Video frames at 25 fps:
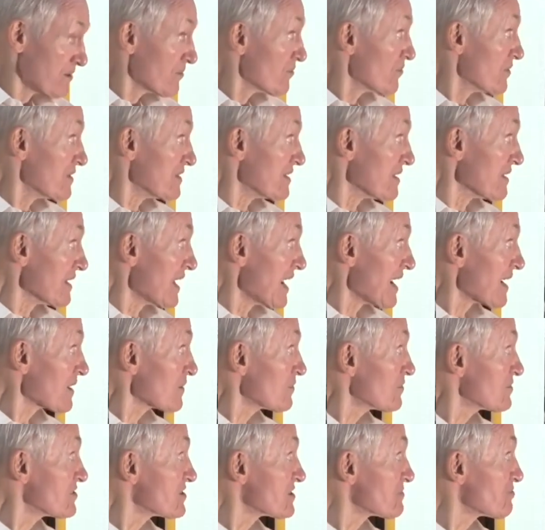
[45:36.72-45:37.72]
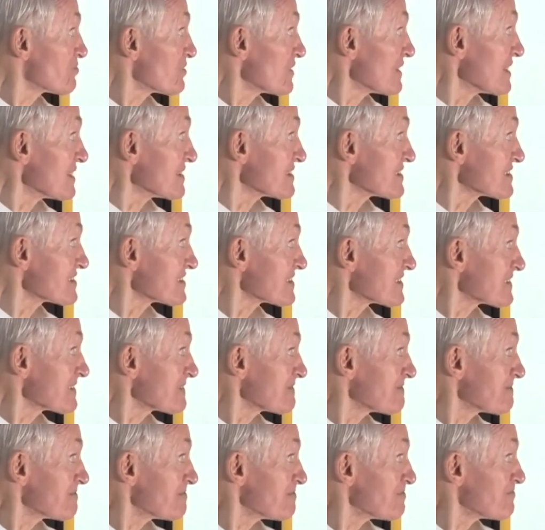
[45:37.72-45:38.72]
when the lock was pressed,
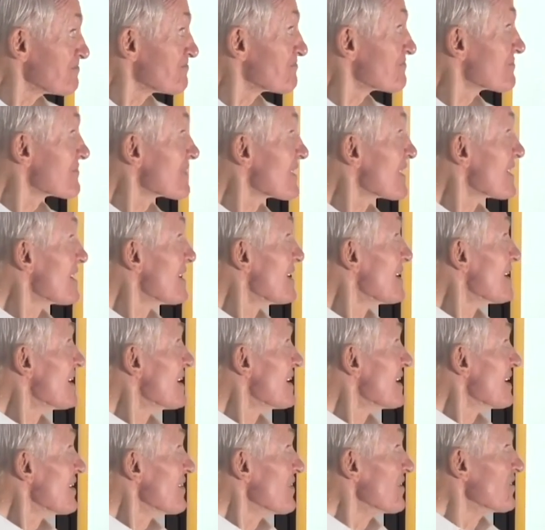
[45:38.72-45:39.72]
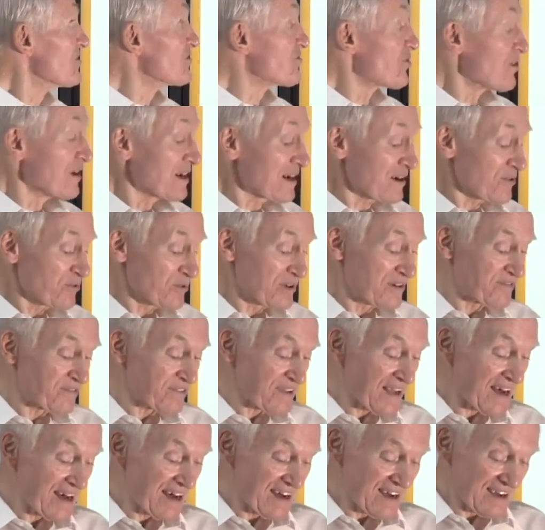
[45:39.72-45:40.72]
the trunk would
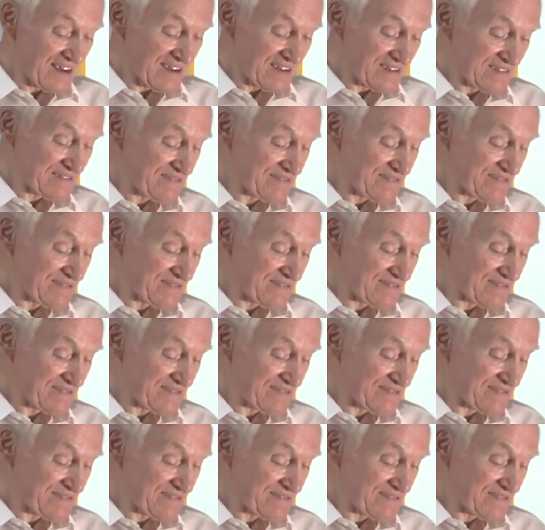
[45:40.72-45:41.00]
fly.